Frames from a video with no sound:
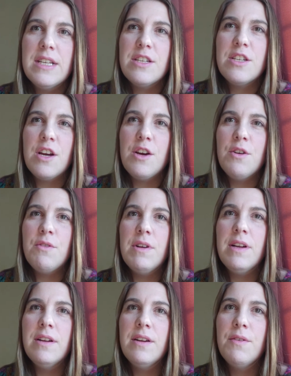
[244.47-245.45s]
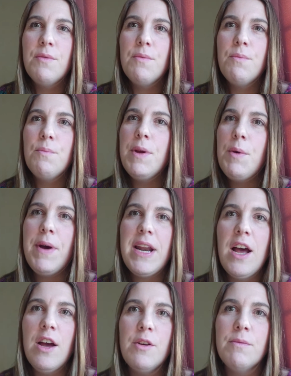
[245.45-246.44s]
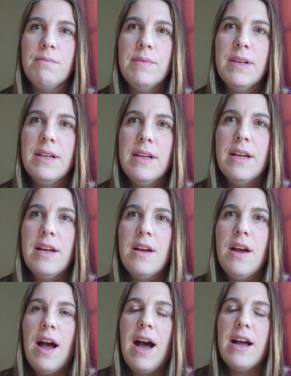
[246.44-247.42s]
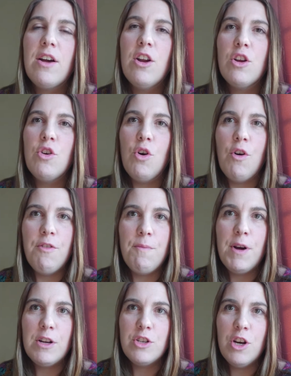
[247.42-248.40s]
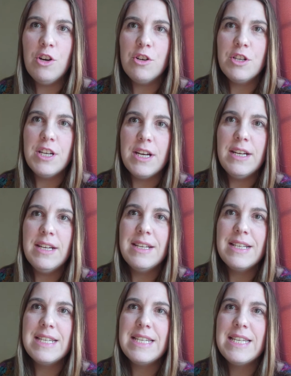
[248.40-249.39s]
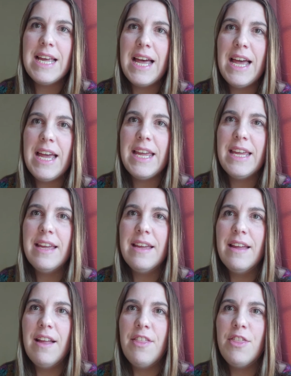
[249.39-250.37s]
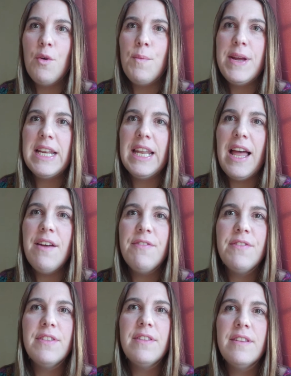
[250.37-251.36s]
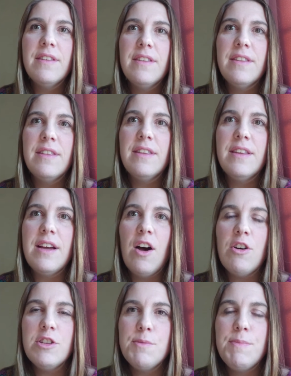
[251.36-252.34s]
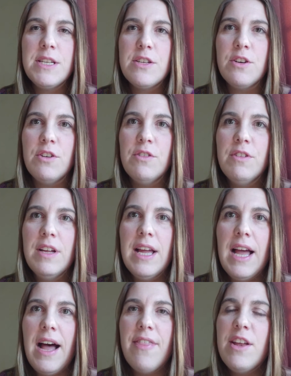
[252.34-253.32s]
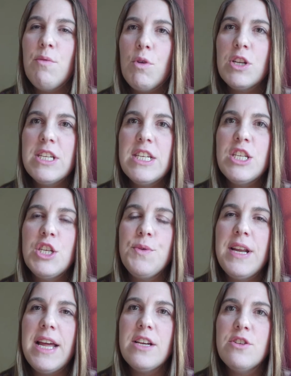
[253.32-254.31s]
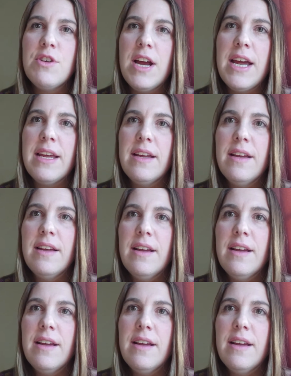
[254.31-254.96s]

So we went home. I got a call from our doctor to say that we'd left the hospital and they'd wanted to do an x-ray.